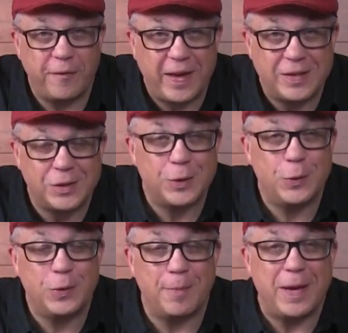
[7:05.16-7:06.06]
phase
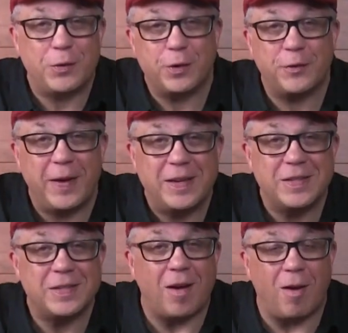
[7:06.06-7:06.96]
two, the matrix phase
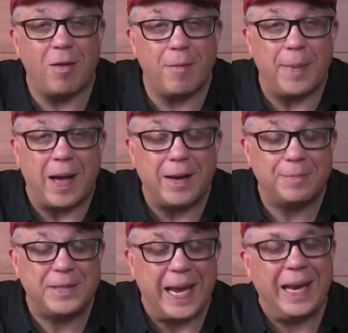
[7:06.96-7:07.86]
is all about
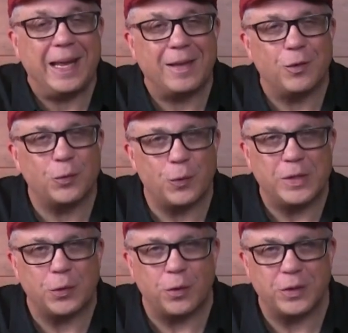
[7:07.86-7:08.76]
obtaining those
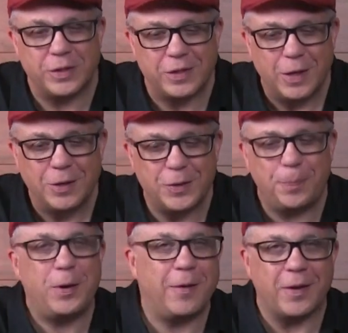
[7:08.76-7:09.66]
resources to
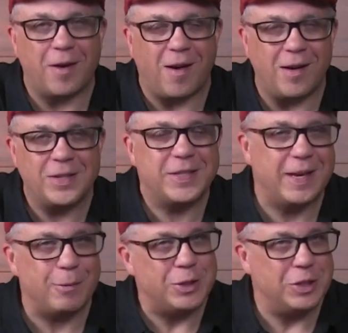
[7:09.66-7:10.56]
put on the cards
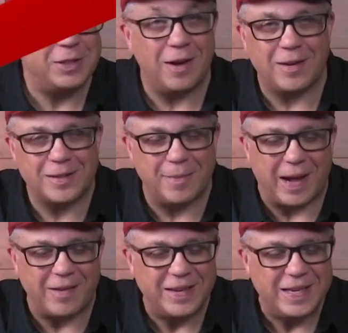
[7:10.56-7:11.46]
that we just talked
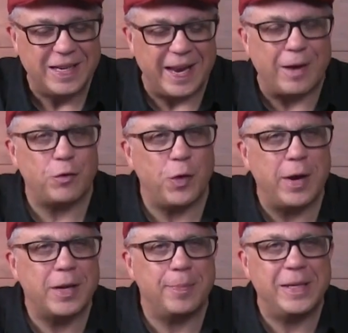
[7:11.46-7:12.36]
about. Now you're
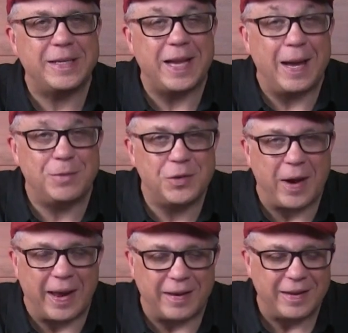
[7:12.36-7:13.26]
trying to complete a time
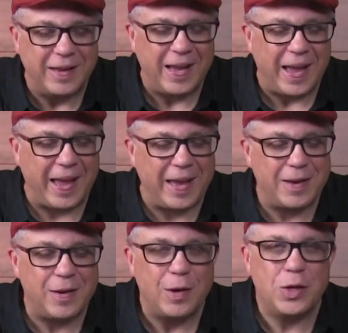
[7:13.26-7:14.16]
strand
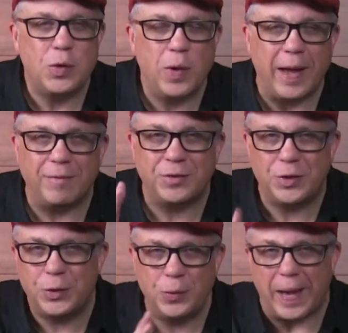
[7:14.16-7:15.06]
and you have
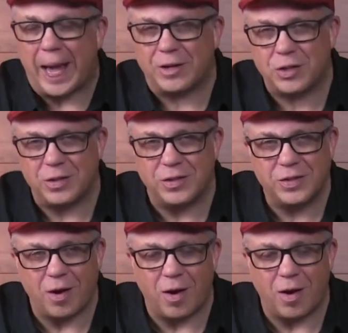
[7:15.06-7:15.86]
two actions